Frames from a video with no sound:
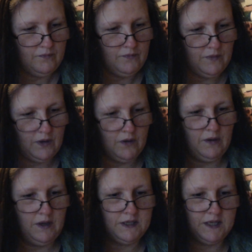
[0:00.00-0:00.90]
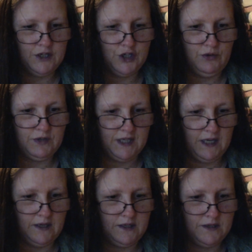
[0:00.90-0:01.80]
now, here's issue
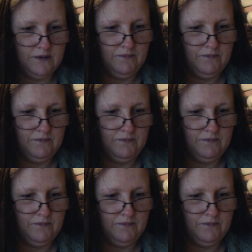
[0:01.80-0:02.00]
6.